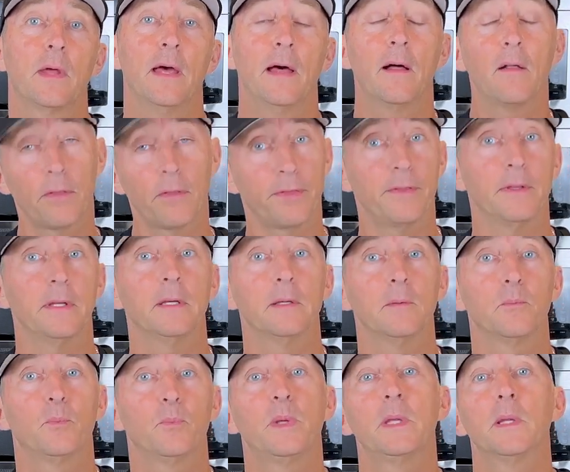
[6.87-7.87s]
healthy
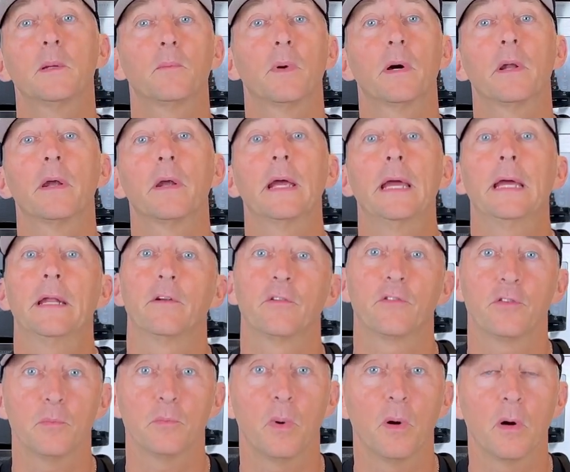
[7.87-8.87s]
peanut butter
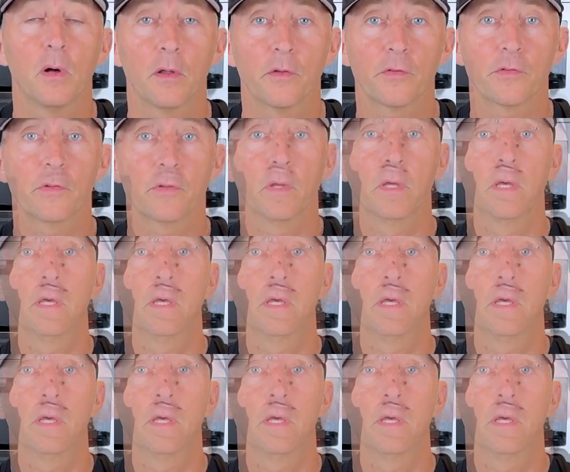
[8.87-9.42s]
energy balls.